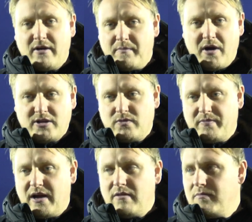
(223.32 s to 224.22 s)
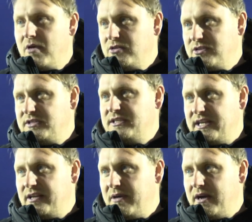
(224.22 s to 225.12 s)
Parts will be our emergency
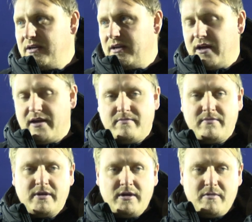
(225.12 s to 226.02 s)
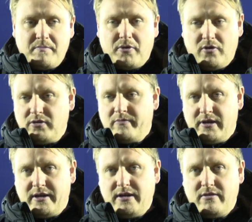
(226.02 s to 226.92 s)
centre back. But
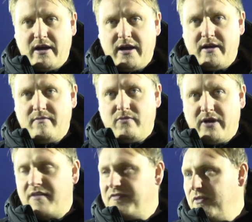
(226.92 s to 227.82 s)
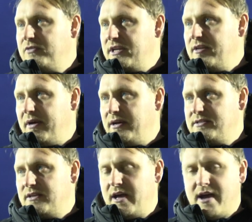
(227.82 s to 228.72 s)
ultimately, we have four centre
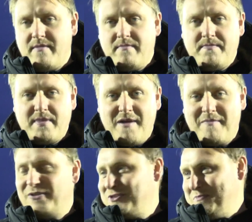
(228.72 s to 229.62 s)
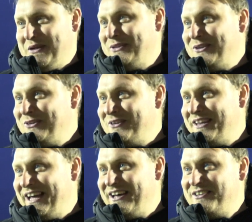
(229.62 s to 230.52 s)
backs. It just might not look like
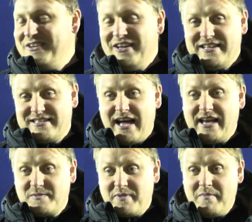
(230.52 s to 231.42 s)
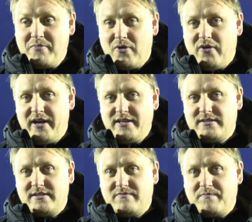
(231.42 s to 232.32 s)
that. And Tyler's been brought in.
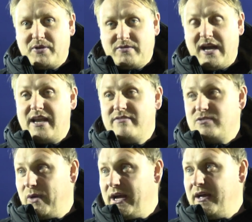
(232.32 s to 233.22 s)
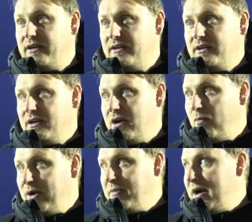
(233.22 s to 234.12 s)
Tyler is a winger, a
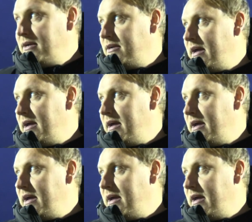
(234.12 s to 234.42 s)
wing back.